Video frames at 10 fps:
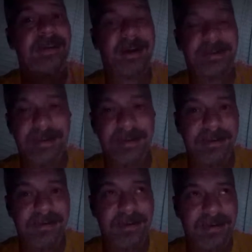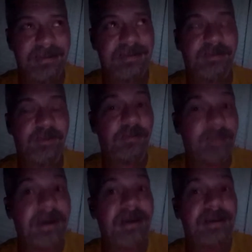idea that for
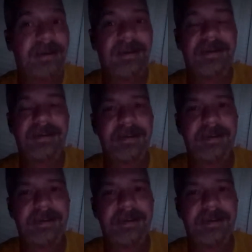me that